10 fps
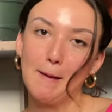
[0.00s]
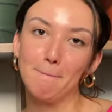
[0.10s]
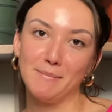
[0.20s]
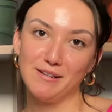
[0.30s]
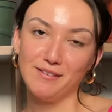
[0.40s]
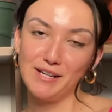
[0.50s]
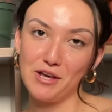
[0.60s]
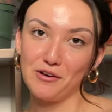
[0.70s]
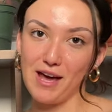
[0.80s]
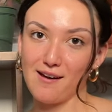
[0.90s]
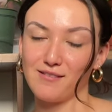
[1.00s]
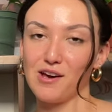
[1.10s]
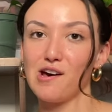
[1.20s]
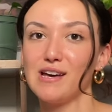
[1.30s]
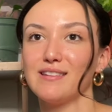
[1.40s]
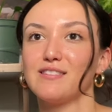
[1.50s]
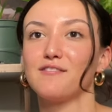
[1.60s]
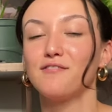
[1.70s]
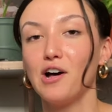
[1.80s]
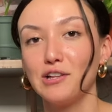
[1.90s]
mid-video caveat, the
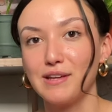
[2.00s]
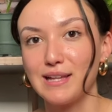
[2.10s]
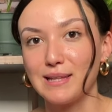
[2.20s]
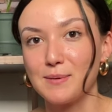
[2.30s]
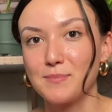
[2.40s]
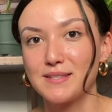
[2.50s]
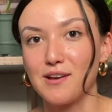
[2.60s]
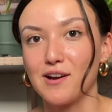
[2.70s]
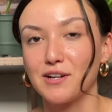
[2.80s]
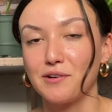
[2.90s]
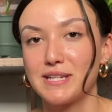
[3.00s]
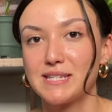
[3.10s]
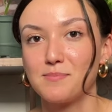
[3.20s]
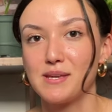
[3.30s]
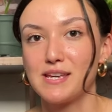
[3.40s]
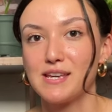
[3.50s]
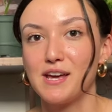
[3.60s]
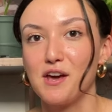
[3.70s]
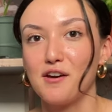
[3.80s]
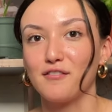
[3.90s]
following clips are going to be
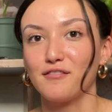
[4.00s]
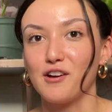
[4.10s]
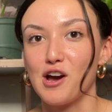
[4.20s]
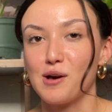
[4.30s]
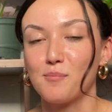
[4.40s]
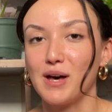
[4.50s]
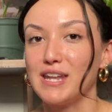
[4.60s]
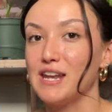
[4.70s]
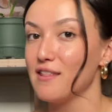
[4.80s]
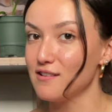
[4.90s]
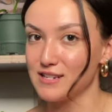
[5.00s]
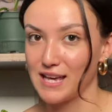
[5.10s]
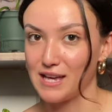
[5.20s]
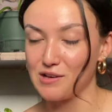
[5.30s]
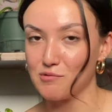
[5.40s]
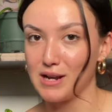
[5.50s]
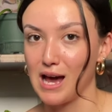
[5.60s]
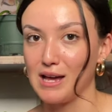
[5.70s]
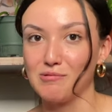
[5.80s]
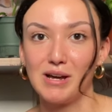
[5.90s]
from another day when
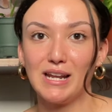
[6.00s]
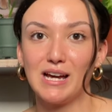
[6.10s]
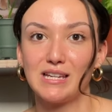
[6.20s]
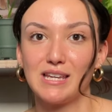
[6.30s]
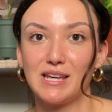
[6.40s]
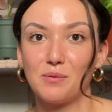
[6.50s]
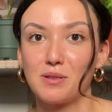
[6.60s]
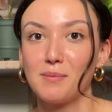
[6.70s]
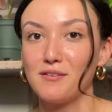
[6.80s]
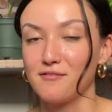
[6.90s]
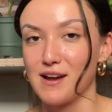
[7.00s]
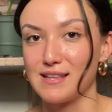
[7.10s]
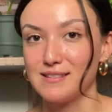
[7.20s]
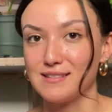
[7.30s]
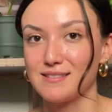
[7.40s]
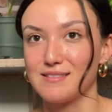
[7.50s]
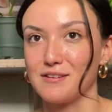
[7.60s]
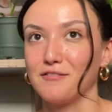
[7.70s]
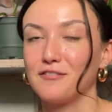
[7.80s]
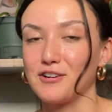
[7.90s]
I went hiking with my friends. The
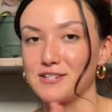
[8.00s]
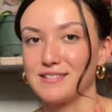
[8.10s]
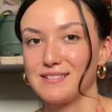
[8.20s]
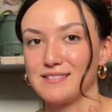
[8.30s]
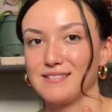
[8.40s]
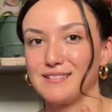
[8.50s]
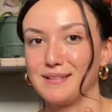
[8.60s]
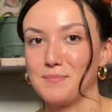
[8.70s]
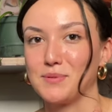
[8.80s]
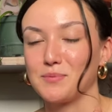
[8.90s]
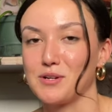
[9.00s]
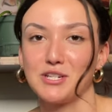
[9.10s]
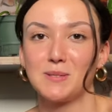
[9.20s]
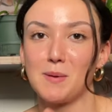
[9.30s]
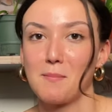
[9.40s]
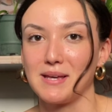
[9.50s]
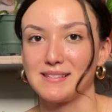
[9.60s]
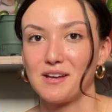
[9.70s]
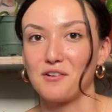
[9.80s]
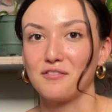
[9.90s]
first clips were just by
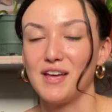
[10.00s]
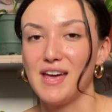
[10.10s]
myself